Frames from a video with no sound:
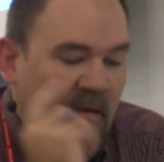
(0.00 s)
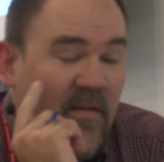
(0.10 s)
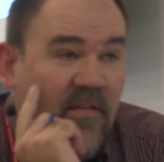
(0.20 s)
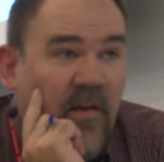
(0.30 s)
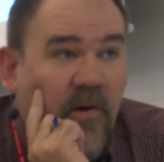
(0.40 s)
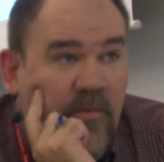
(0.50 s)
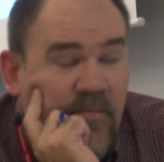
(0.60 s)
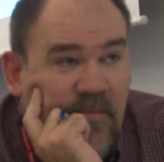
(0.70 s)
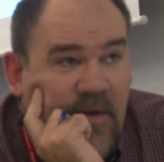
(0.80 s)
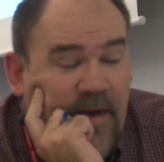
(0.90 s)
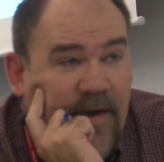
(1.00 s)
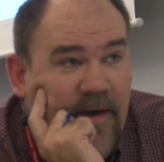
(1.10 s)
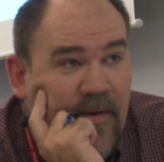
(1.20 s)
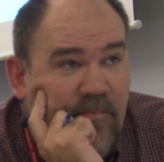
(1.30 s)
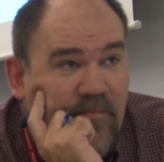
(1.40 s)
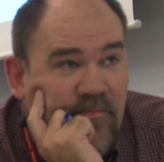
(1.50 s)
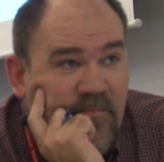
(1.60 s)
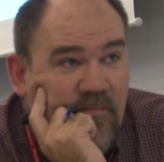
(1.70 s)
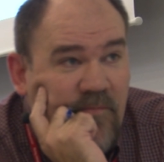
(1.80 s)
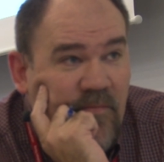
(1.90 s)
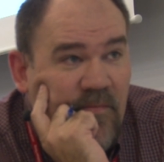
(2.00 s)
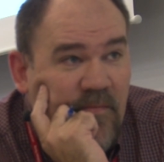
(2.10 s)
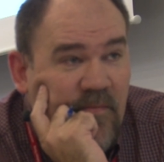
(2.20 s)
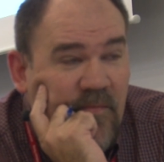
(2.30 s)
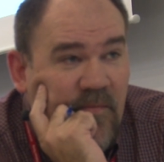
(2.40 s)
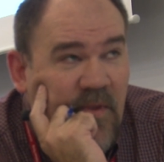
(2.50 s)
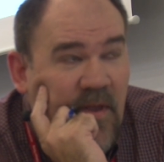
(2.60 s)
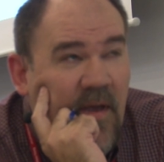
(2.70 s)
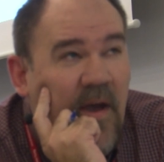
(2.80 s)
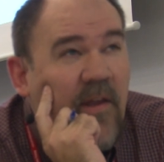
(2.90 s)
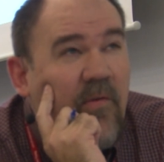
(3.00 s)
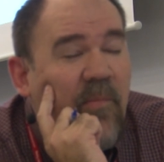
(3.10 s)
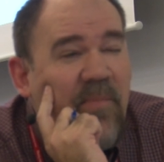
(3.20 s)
So, are you